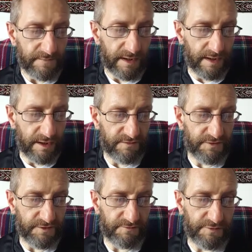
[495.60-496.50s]

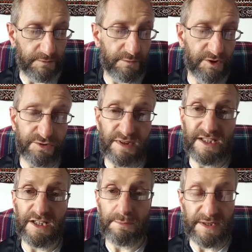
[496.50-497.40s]
the most
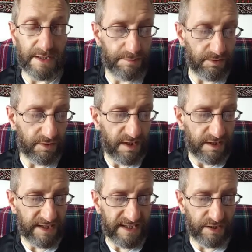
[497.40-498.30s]
regular people,
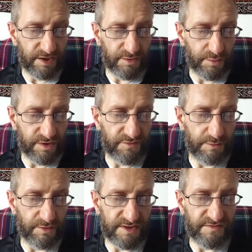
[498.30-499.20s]
let alone one of the
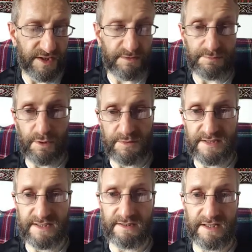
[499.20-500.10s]
most famous pop
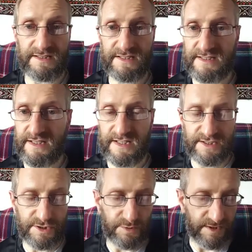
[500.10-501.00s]
artists in
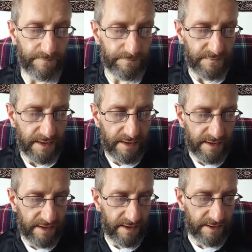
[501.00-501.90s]
history?
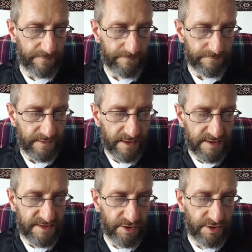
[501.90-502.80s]

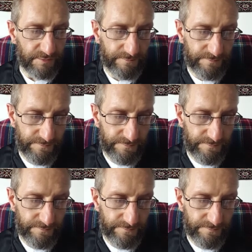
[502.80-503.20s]
So